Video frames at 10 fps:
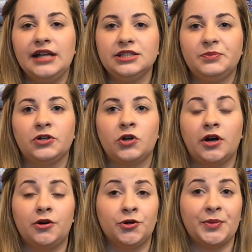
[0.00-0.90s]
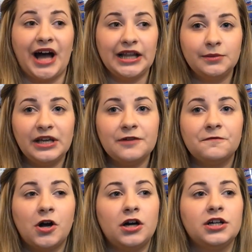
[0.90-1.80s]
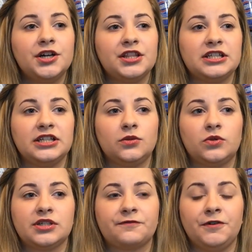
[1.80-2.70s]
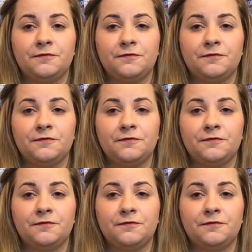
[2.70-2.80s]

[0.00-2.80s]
I did pick up Almay for her. The deal was